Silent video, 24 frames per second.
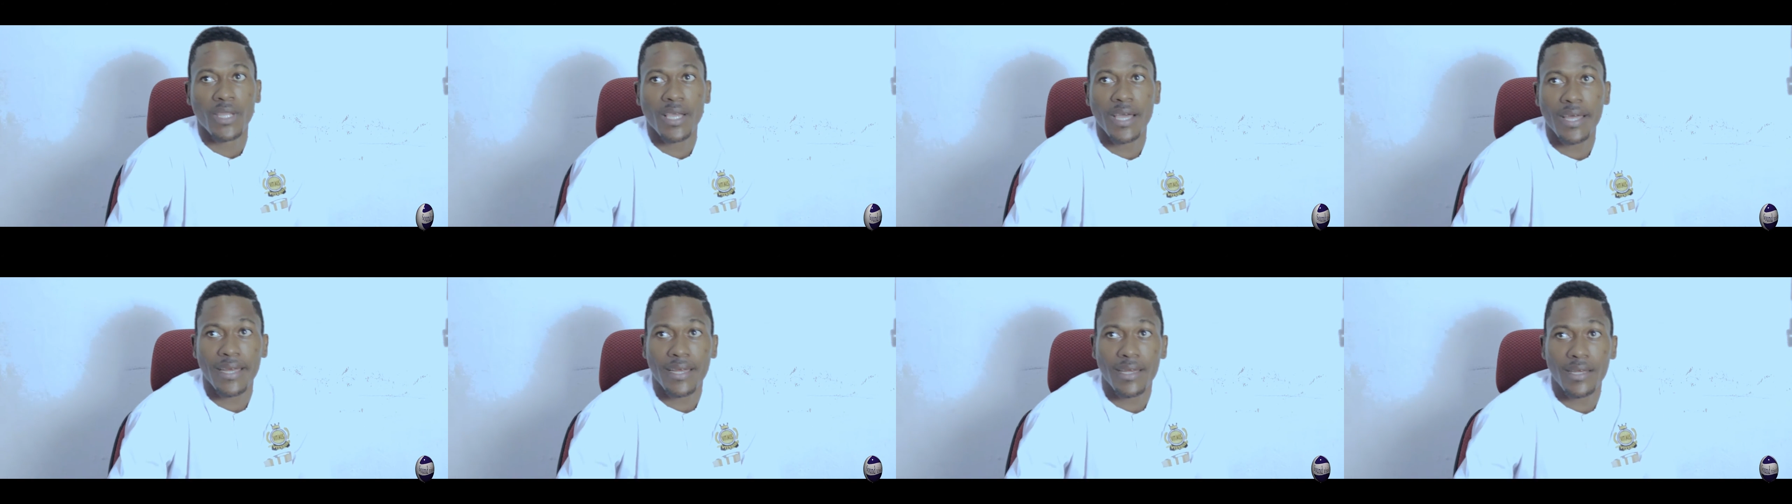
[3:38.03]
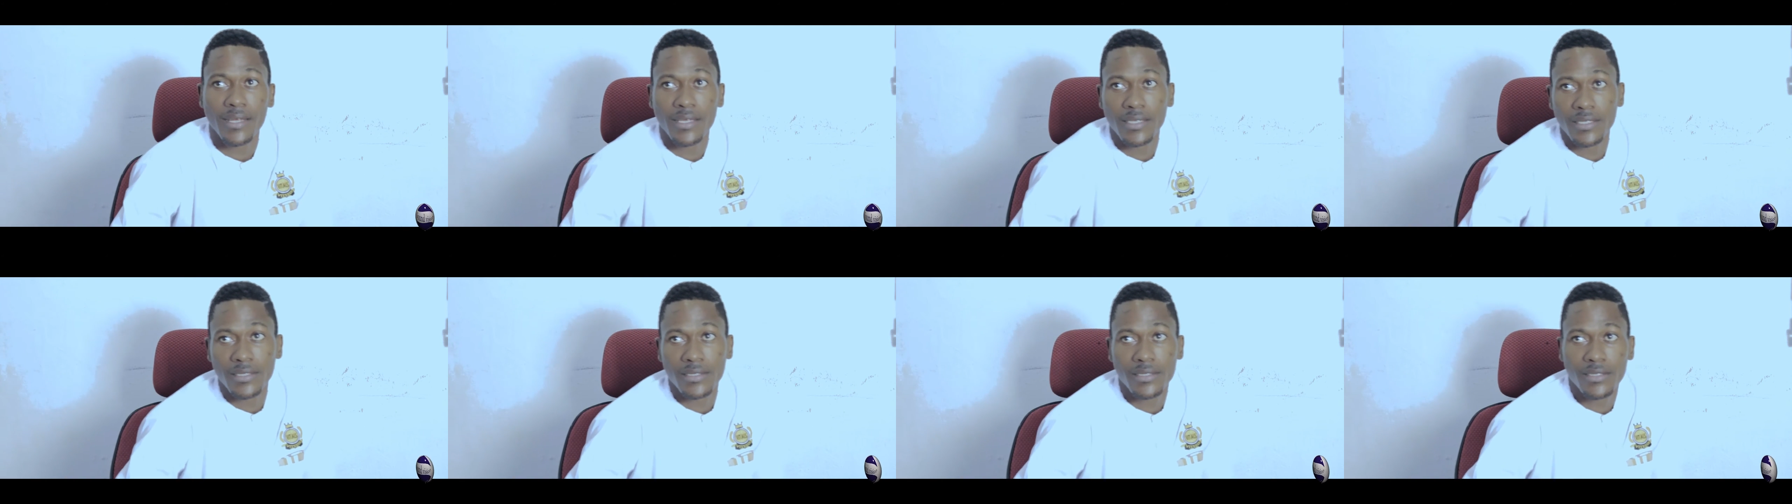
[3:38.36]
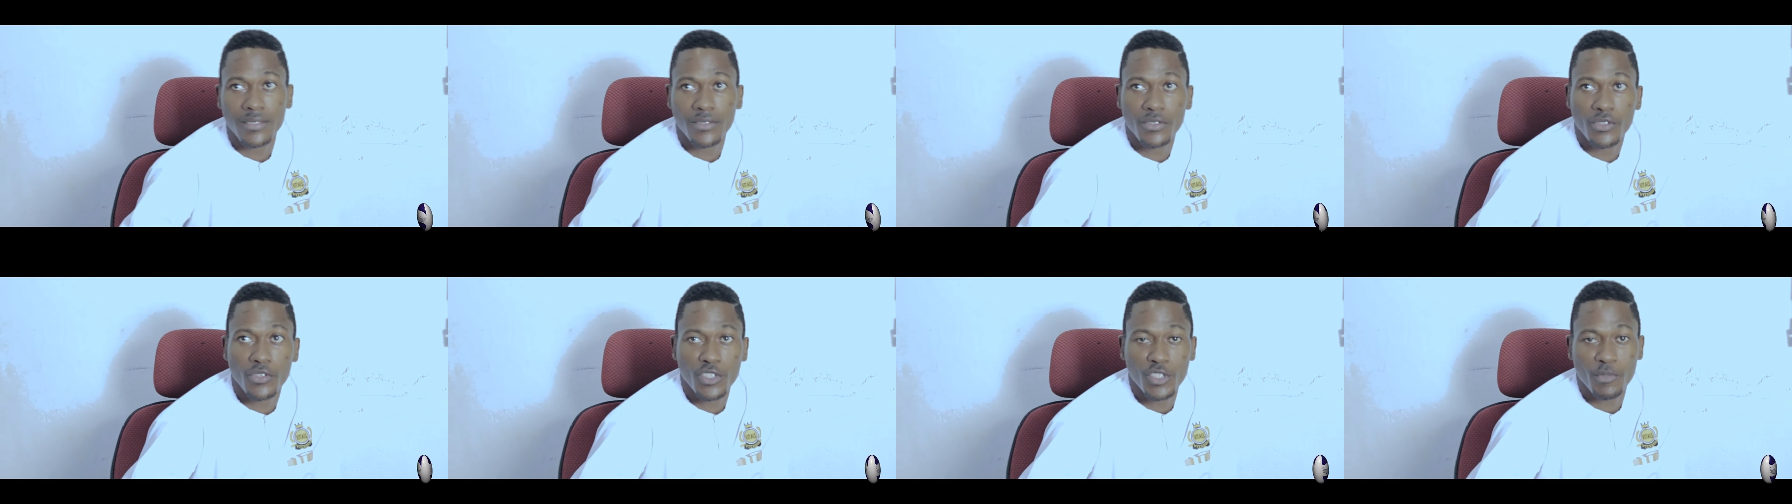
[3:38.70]
at
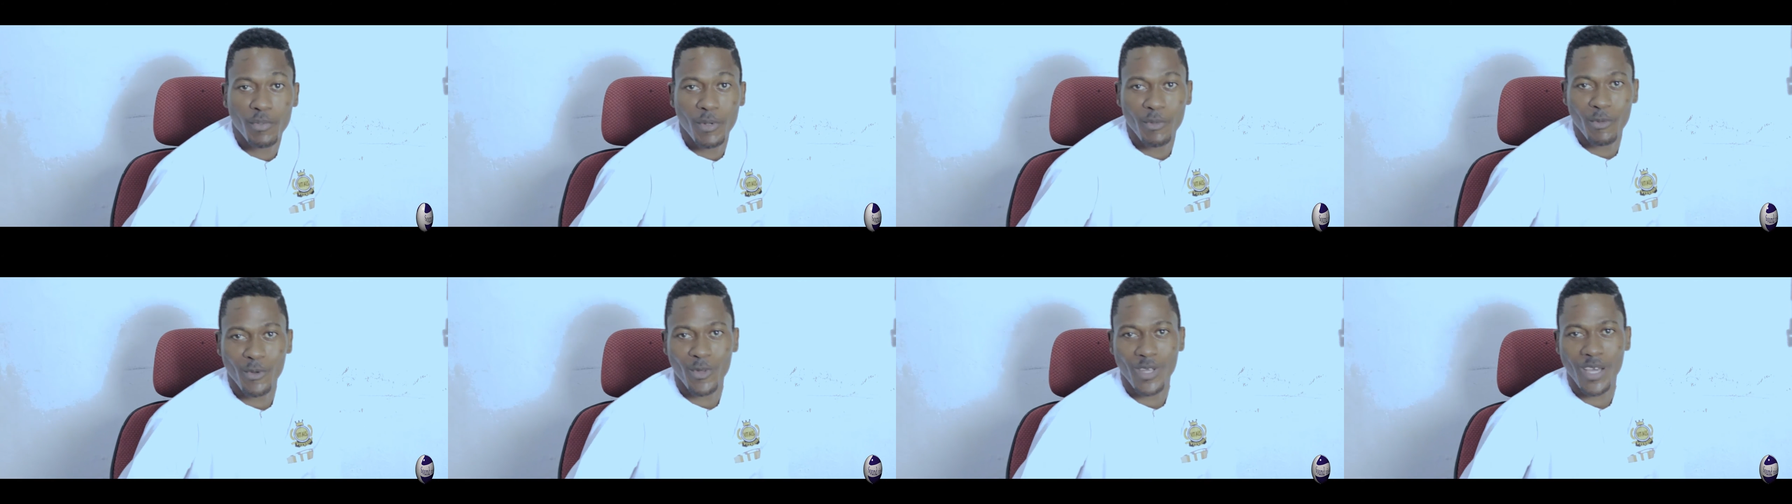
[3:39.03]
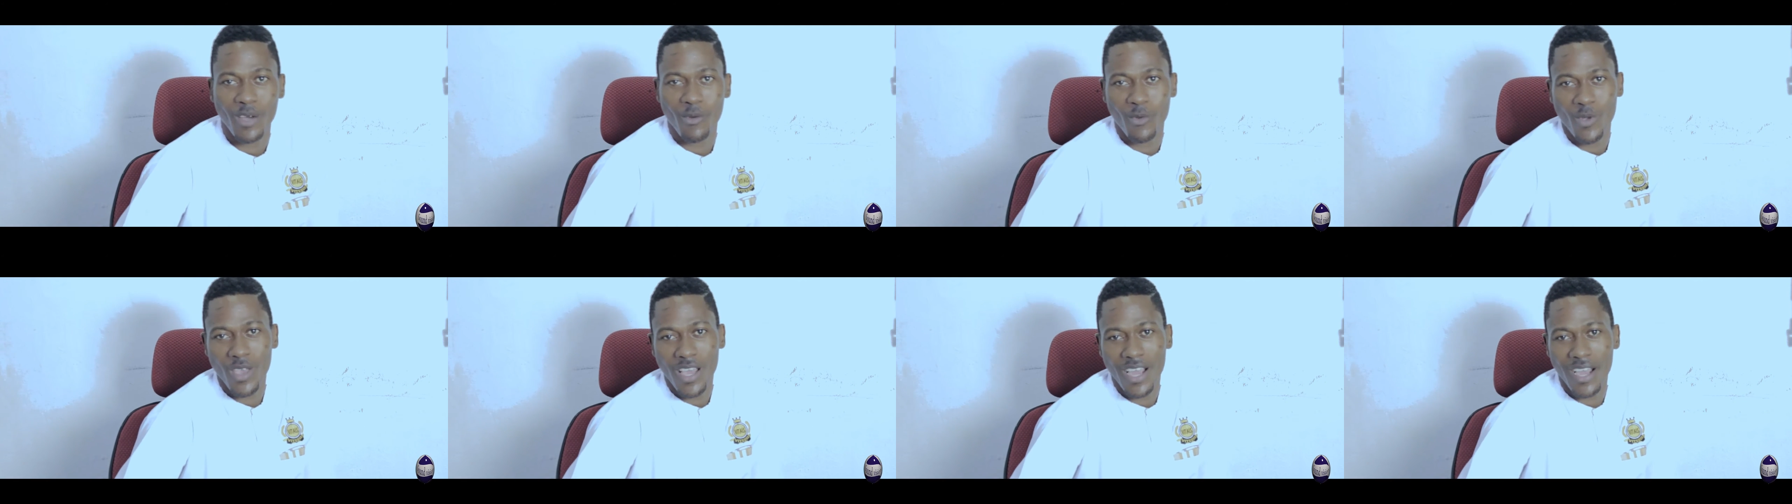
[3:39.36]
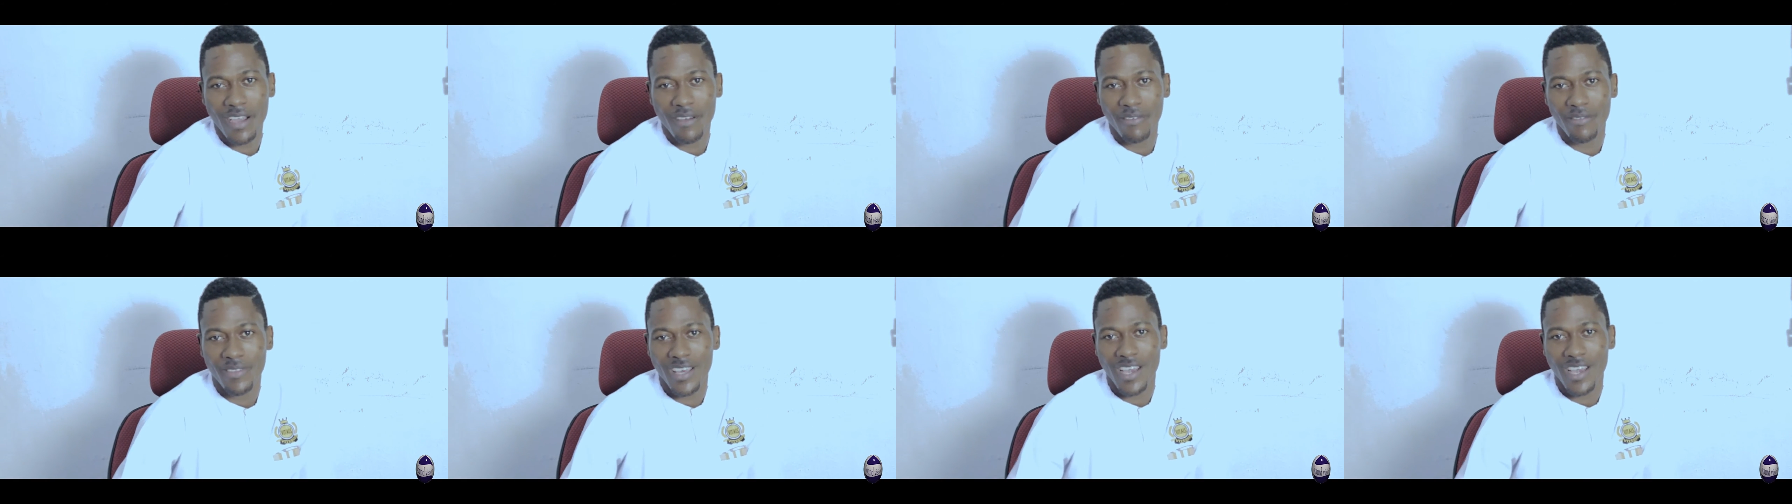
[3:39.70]
least those people that we have,